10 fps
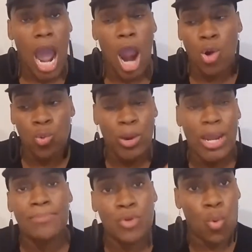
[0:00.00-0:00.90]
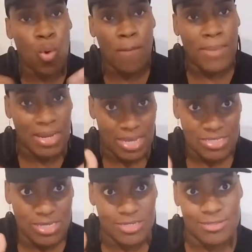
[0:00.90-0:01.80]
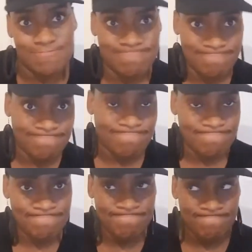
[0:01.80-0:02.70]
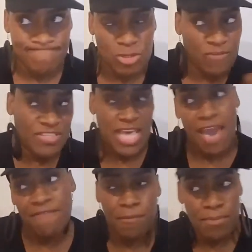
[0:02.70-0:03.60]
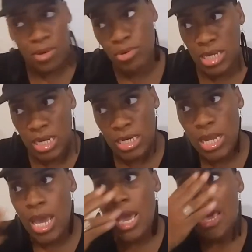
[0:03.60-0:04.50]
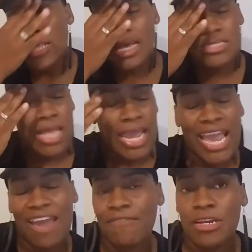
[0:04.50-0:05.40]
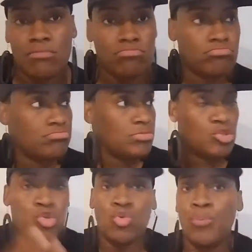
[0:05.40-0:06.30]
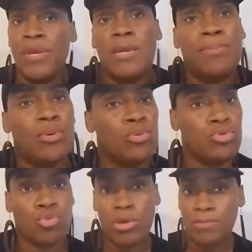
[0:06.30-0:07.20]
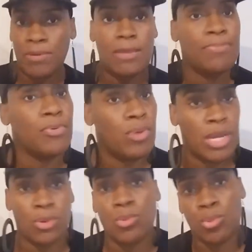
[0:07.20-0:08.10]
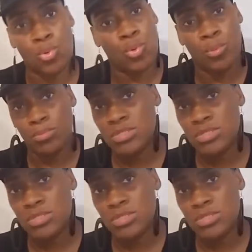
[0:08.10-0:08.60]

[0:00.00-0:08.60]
are raped or molested. So if it's 500,000, that's like every two people, three people in a room,